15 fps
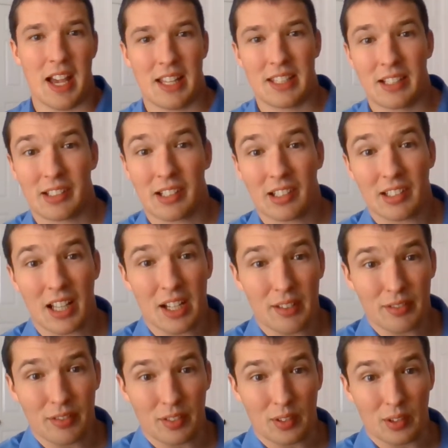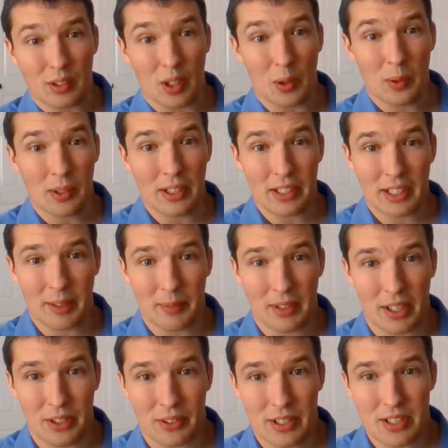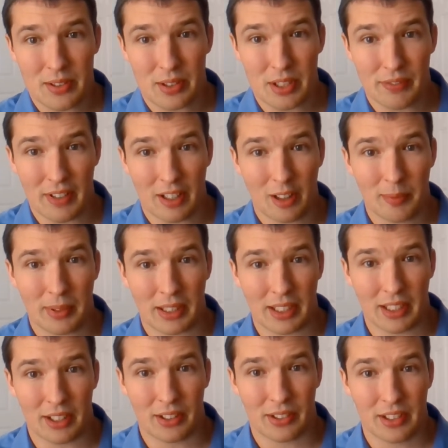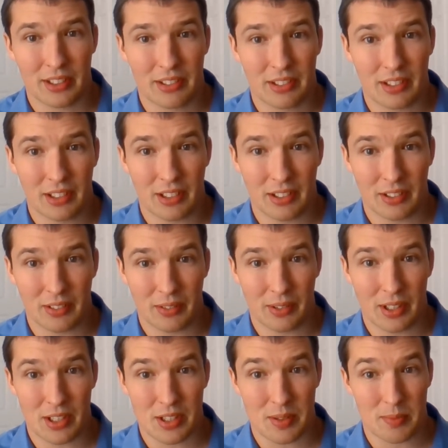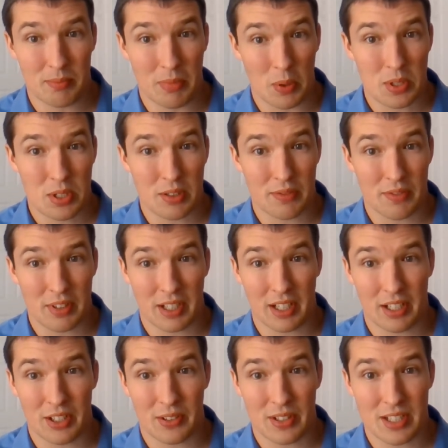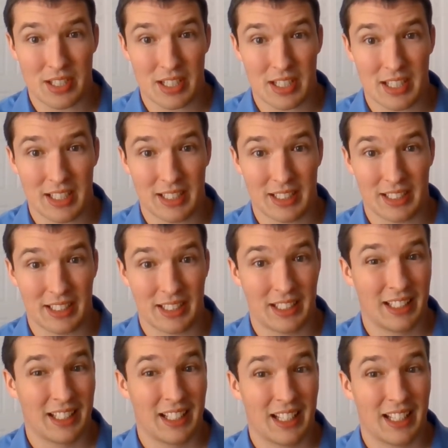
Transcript: And there are a lot of lower income countries or developing countries, which most of the countries in